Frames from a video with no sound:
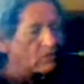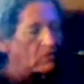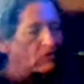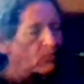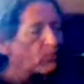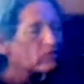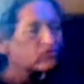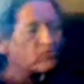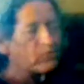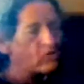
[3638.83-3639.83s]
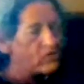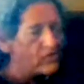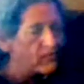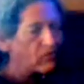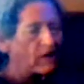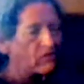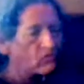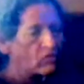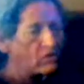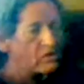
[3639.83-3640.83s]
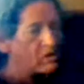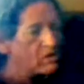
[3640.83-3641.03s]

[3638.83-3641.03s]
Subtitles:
the principle of right and wrong.